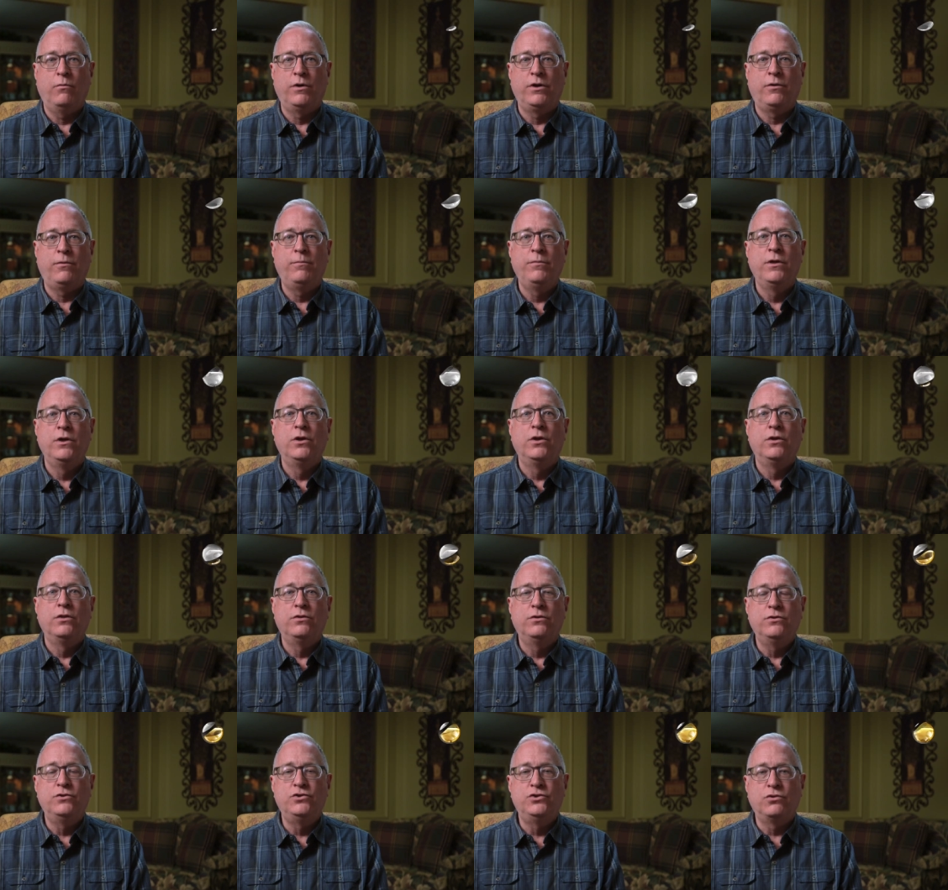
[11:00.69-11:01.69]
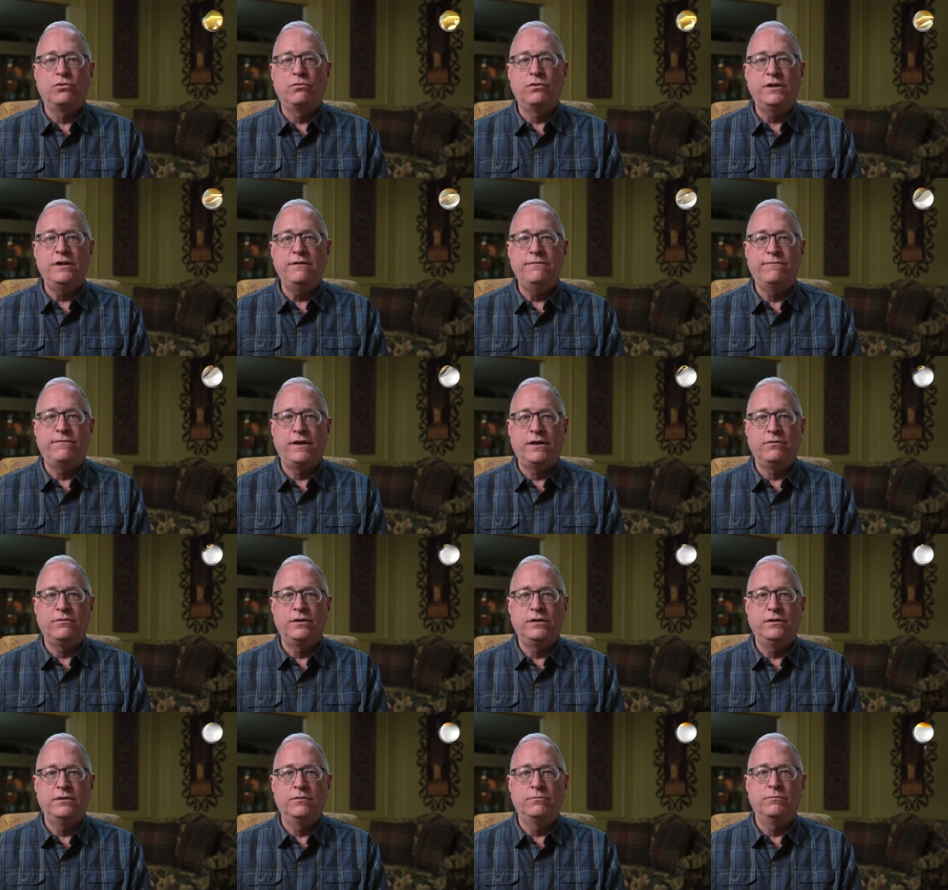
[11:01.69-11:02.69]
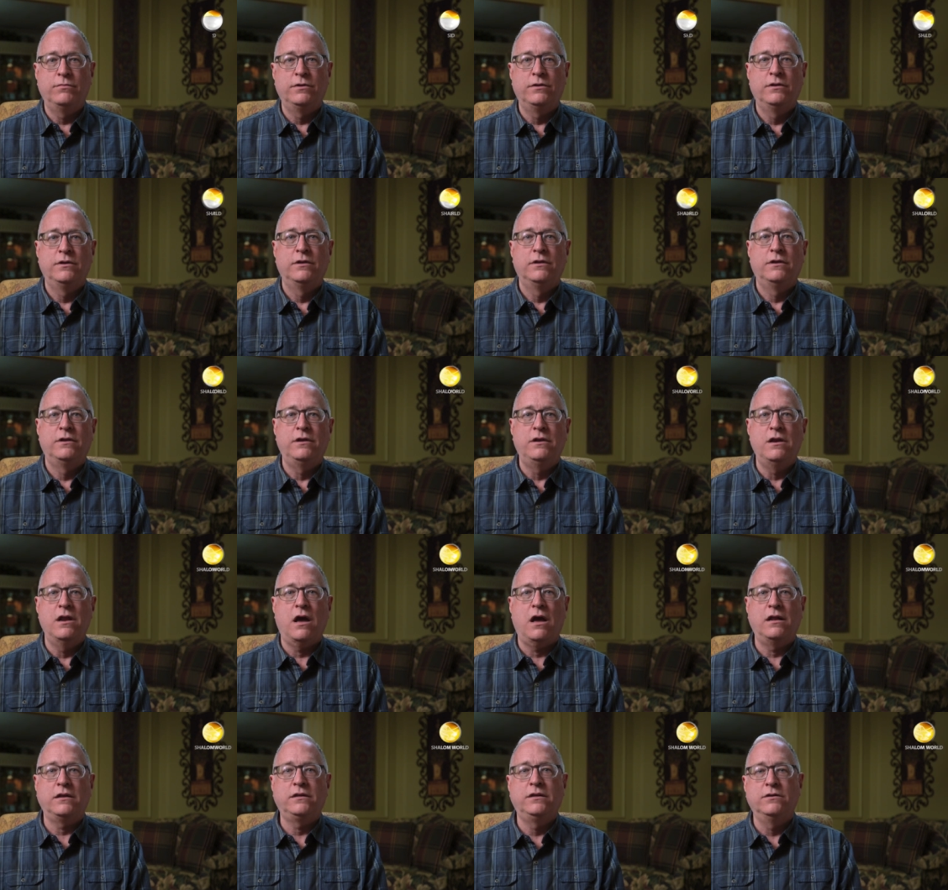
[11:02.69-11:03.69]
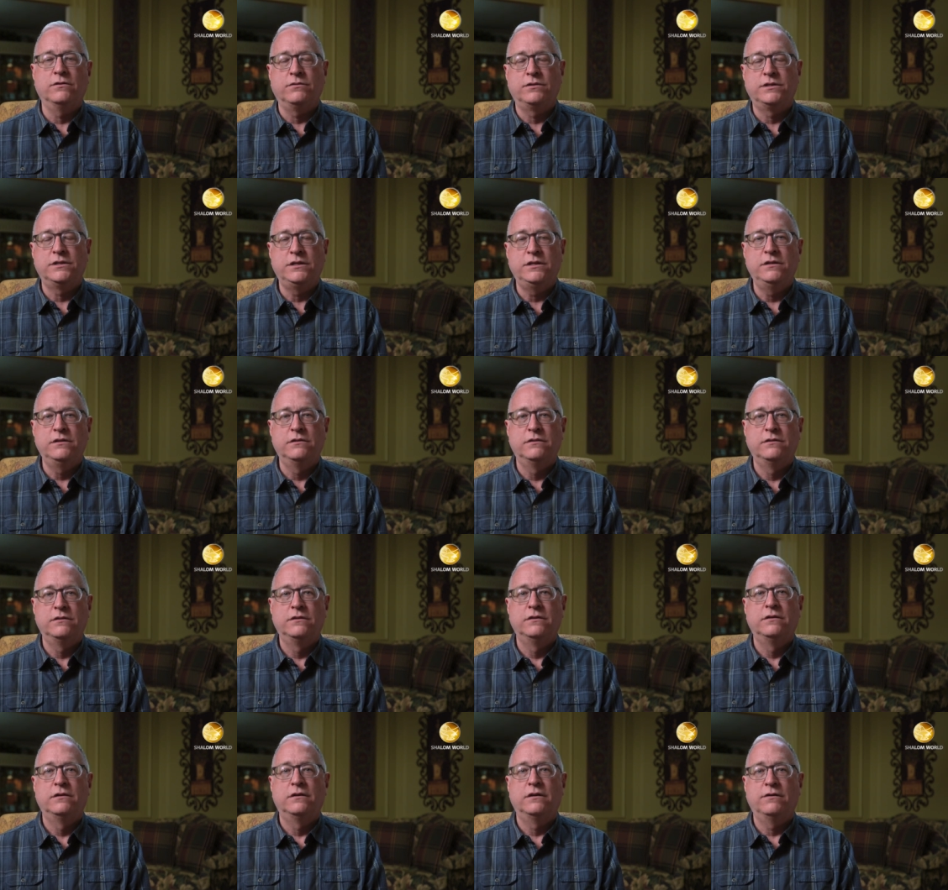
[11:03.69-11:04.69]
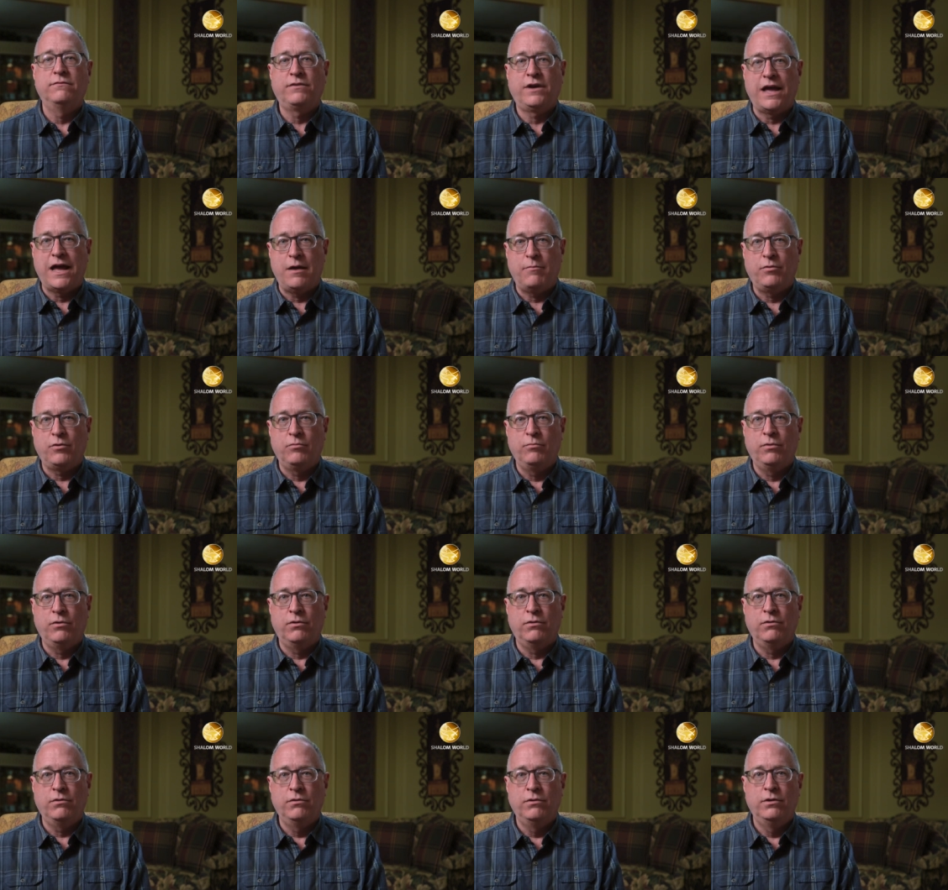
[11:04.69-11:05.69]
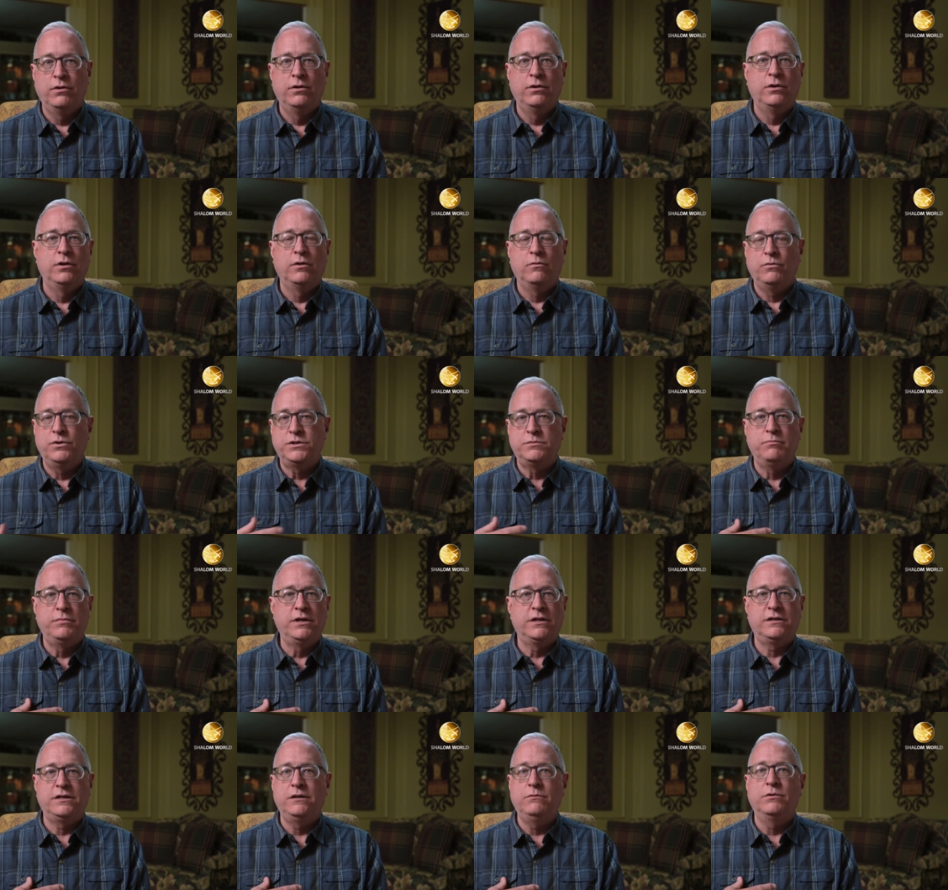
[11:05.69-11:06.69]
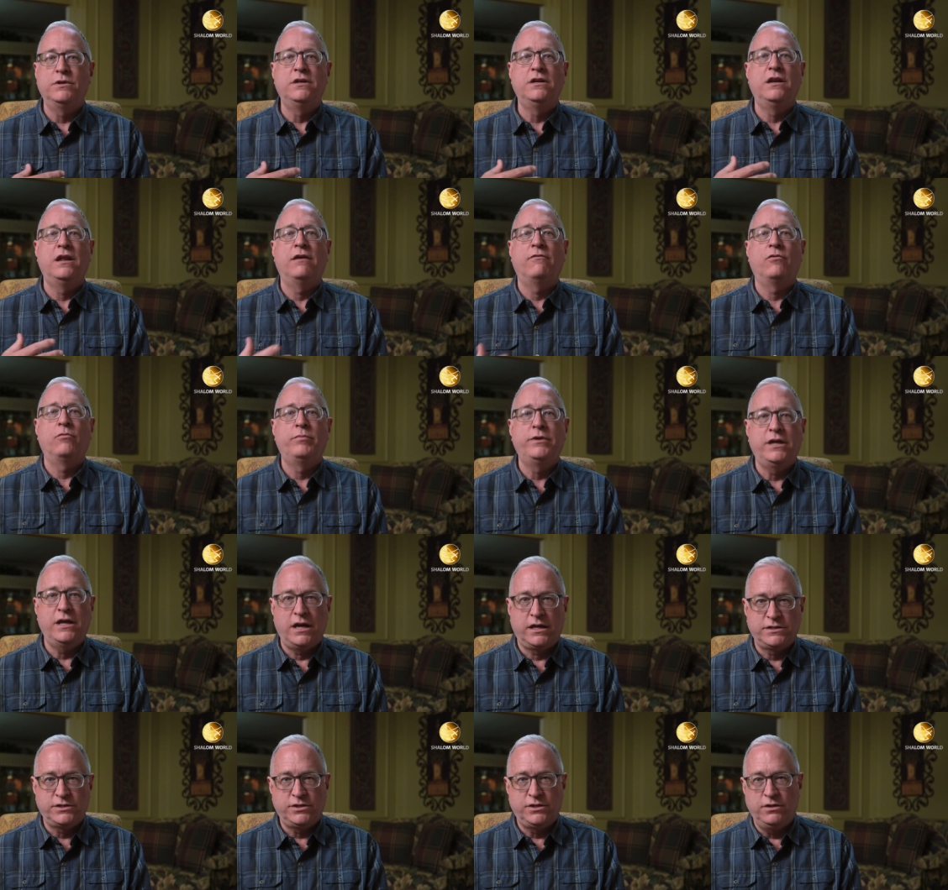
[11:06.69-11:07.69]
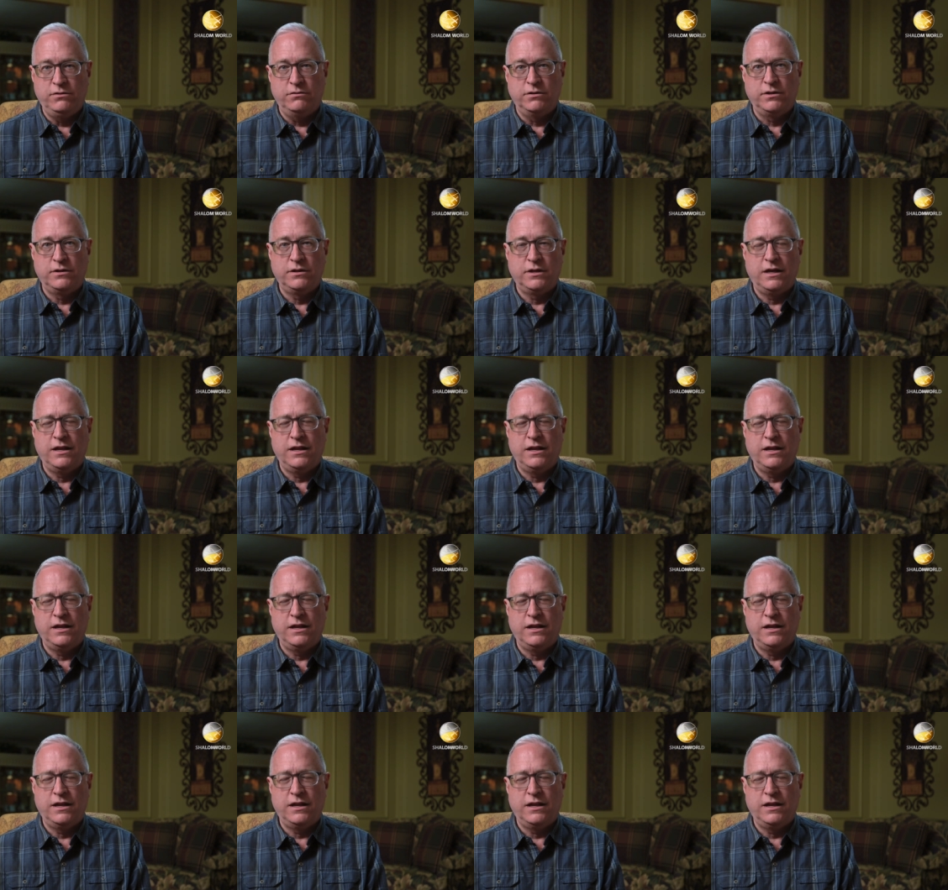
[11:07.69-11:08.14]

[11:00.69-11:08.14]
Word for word: Well, the jury found him not guilty of capital murder, which meant he would never be executed.